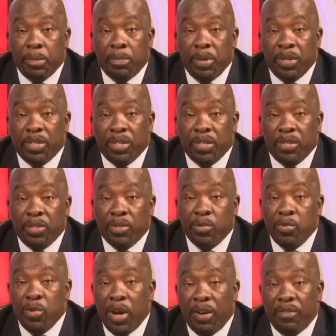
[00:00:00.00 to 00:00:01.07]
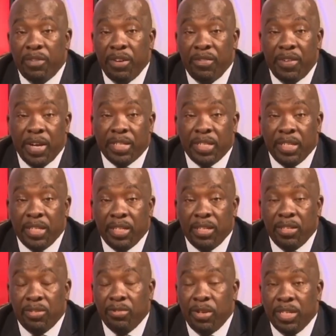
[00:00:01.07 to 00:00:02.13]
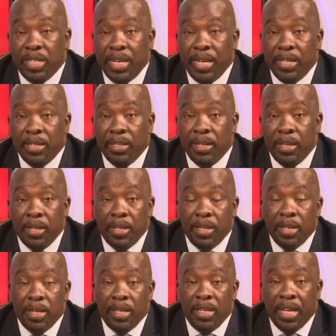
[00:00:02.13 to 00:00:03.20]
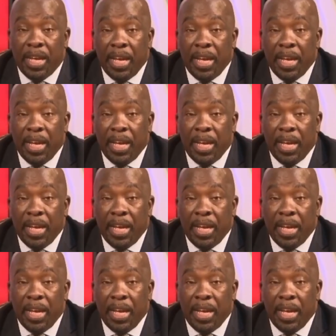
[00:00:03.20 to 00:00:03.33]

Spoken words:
persons who are fully vaccinated to attend the